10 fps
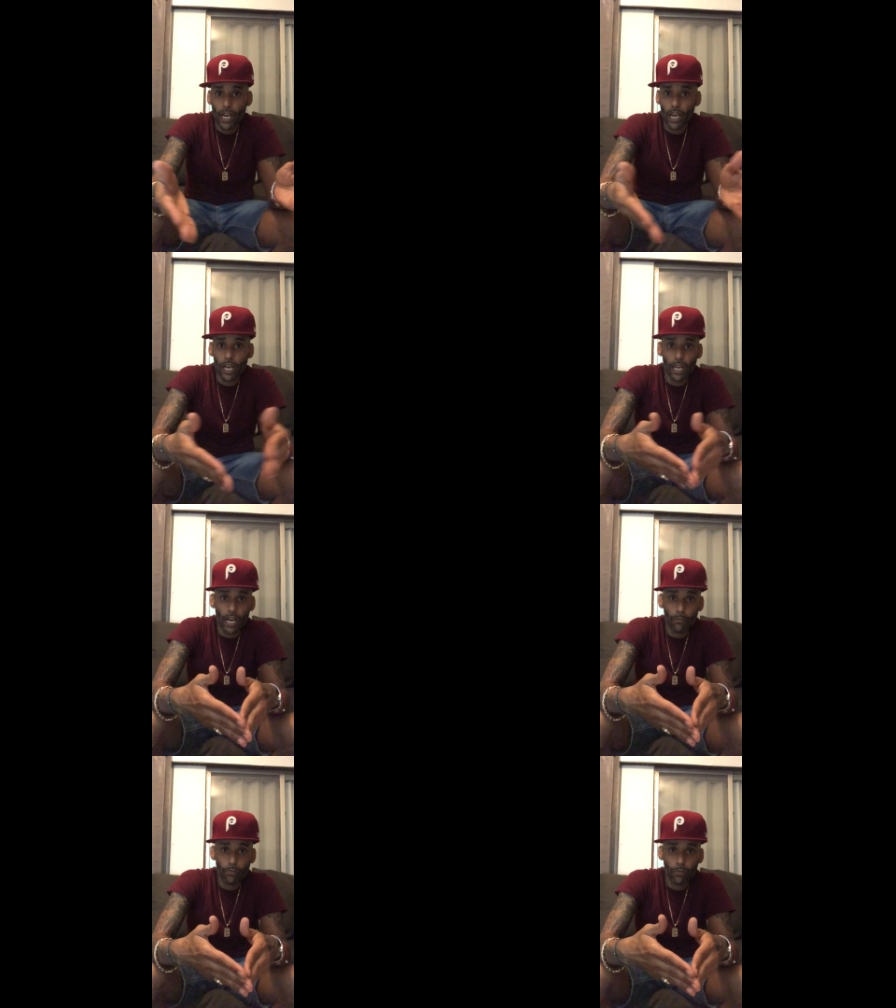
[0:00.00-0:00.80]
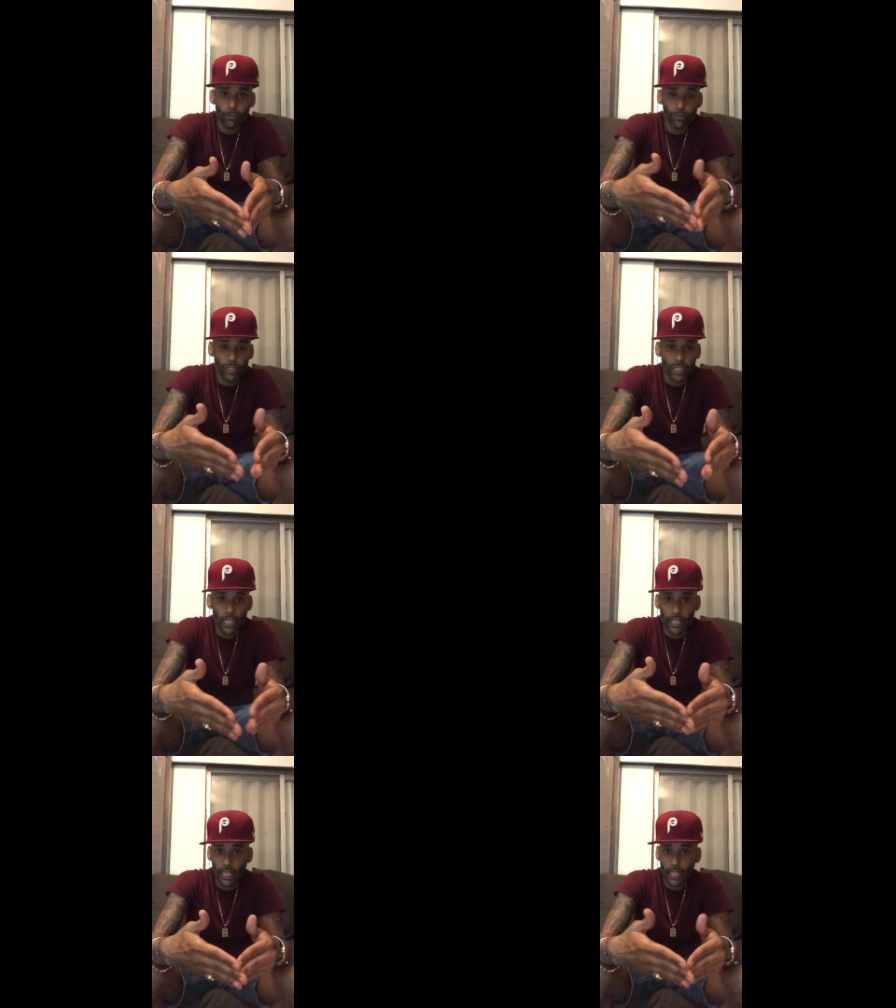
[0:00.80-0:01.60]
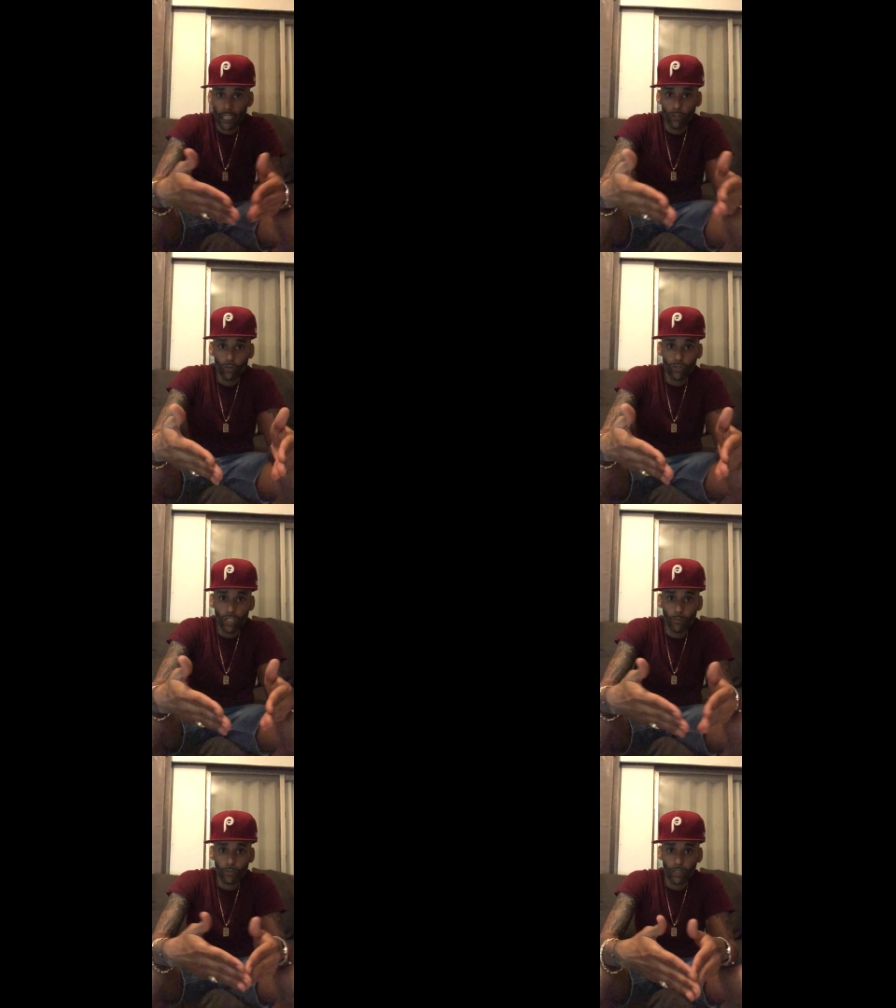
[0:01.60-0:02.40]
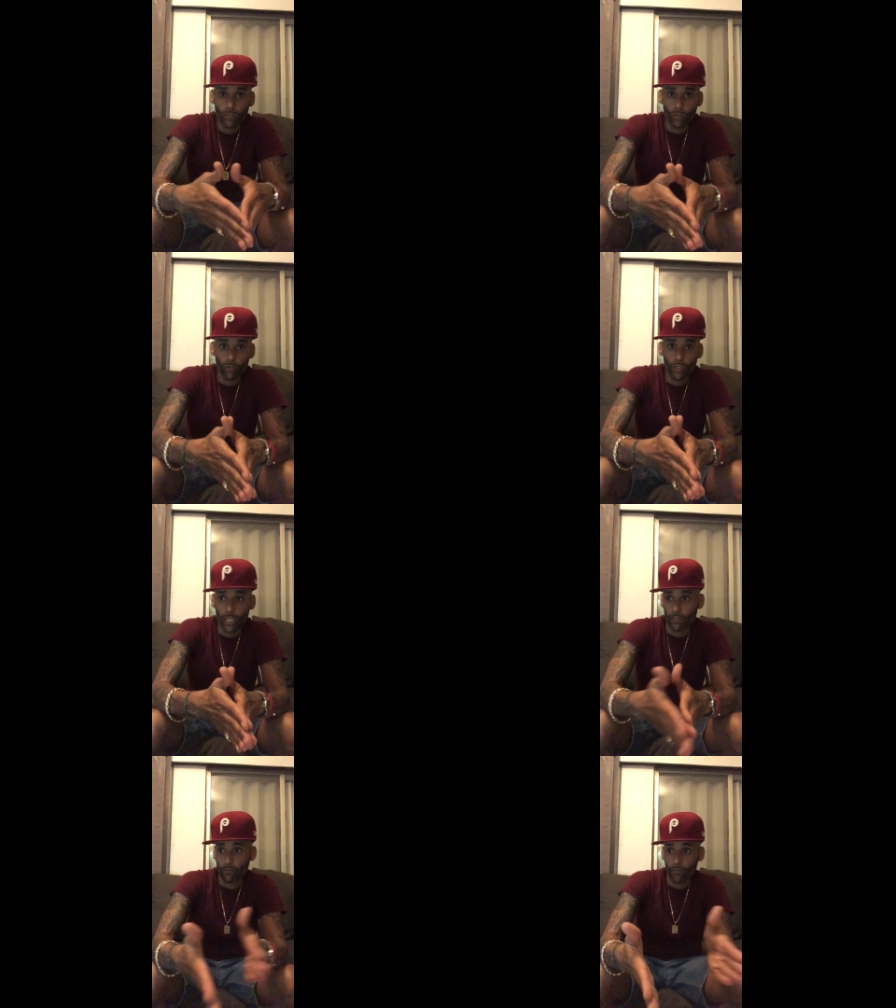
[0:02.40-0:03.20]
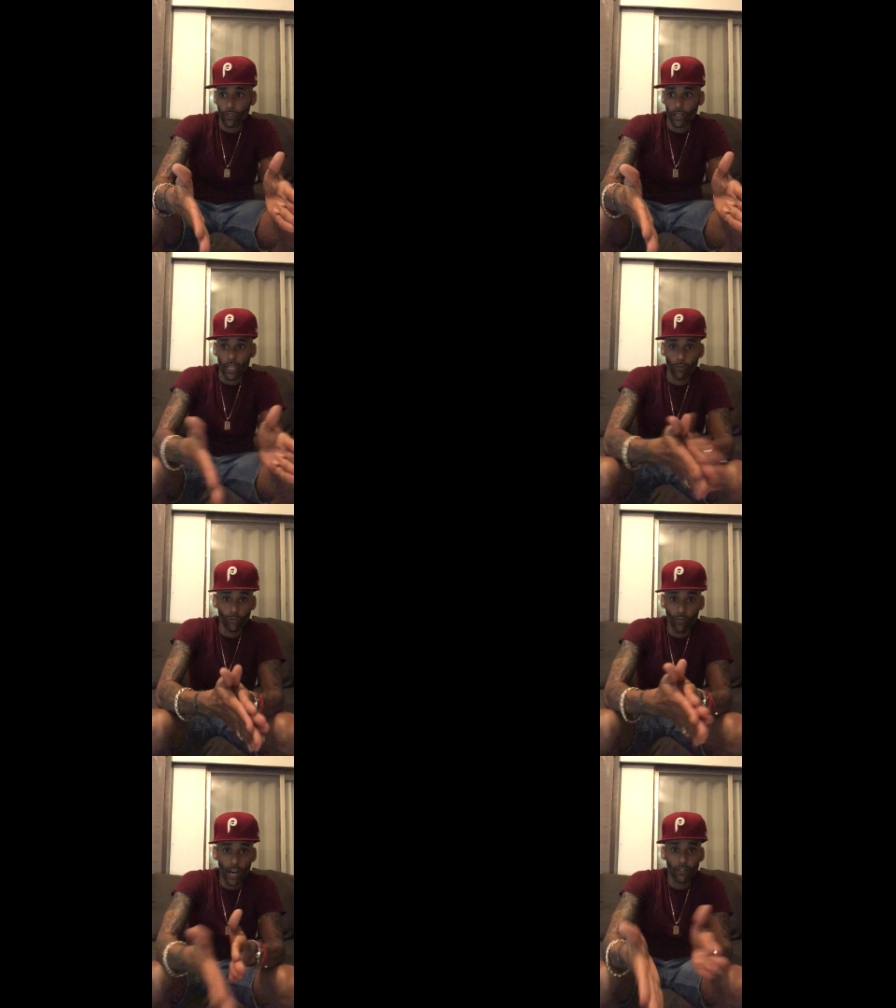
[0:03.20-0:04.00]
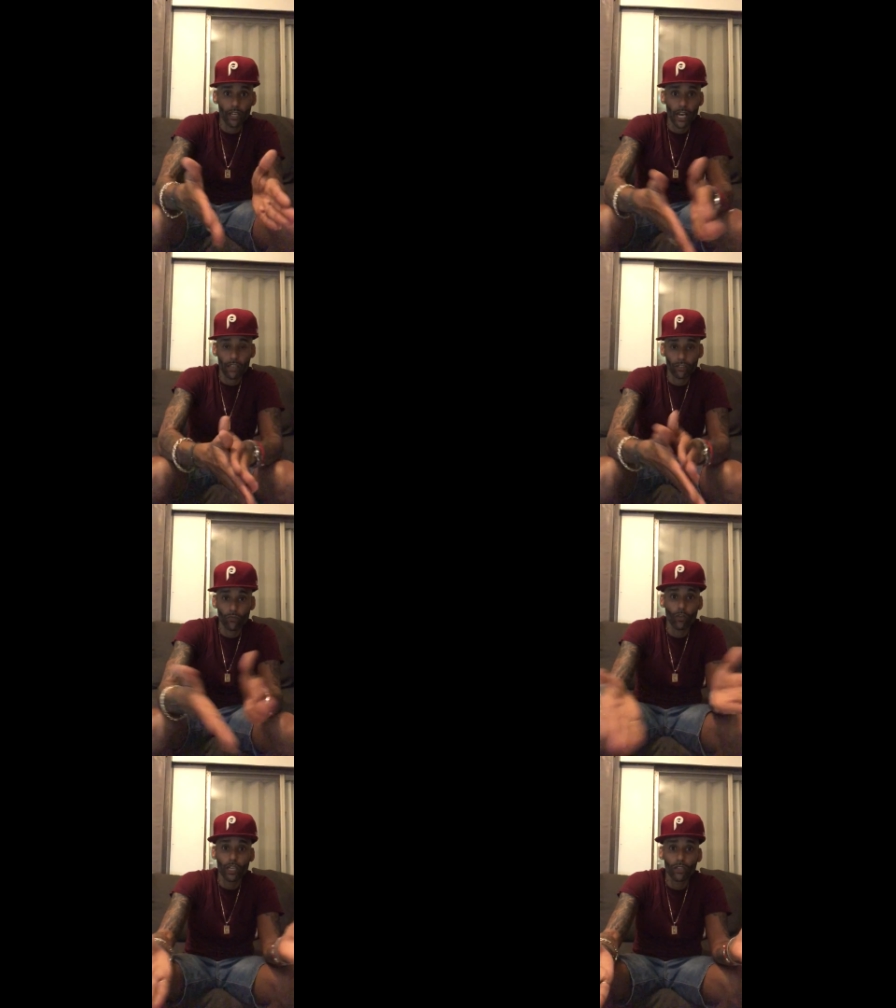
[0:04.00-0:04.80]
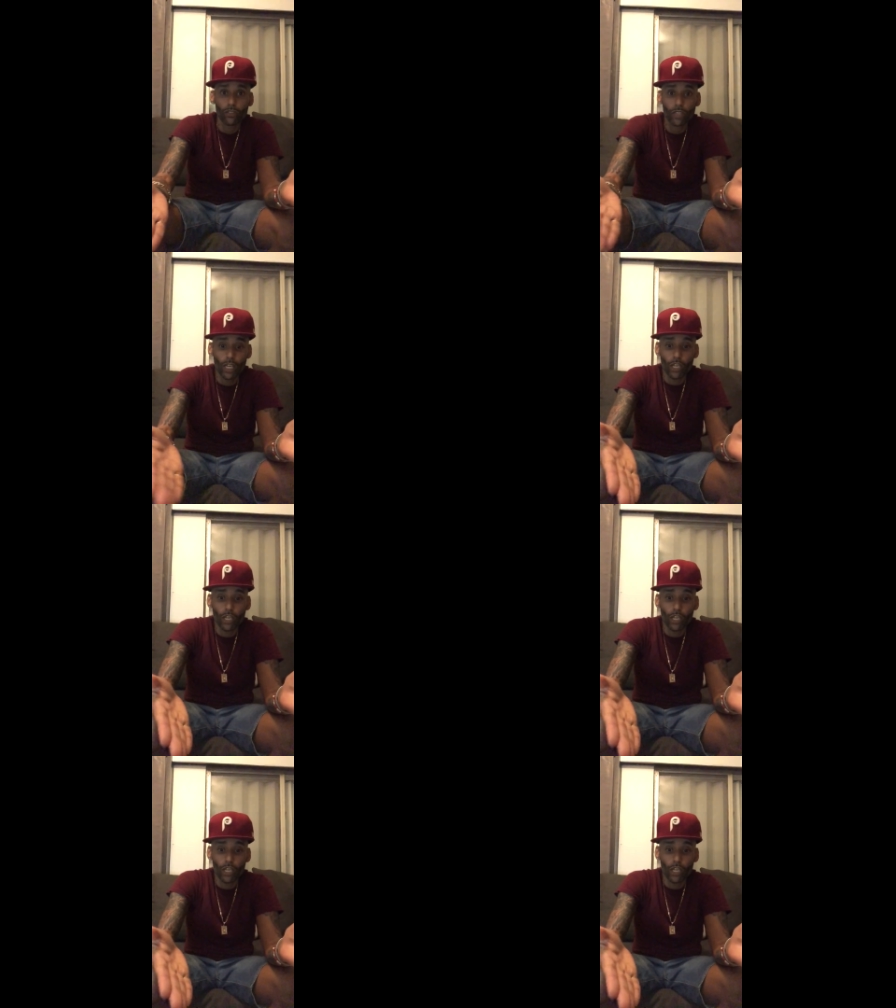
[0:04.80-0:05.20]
And a lot of people see that they can't do something, so they would rather not someone else